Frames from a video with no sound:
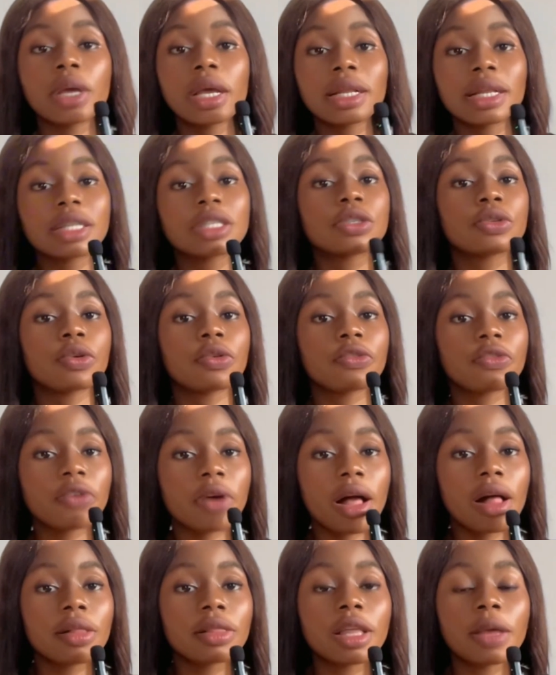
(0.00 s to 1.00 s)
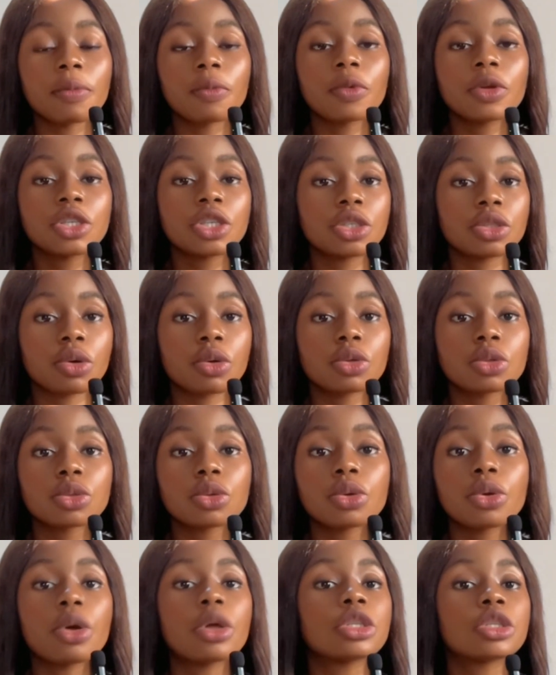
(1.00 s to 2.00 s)
edit your file name, which is also
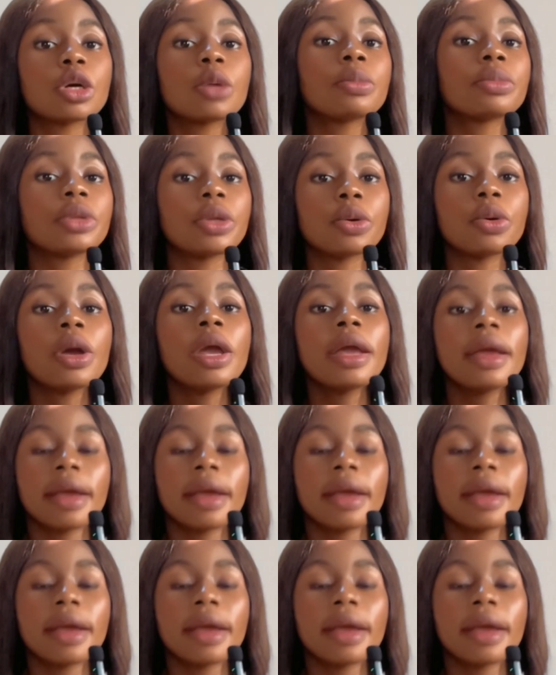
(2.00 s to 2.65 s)
your thumbnail.